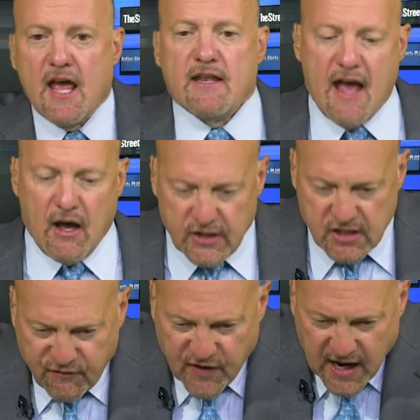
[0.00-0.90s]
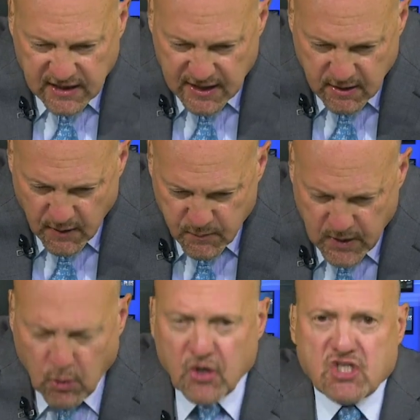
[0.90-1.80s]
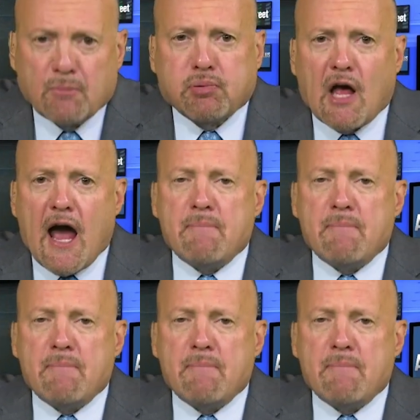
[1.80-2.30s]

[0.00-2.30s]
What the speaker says: Now, it's the fact that we call supply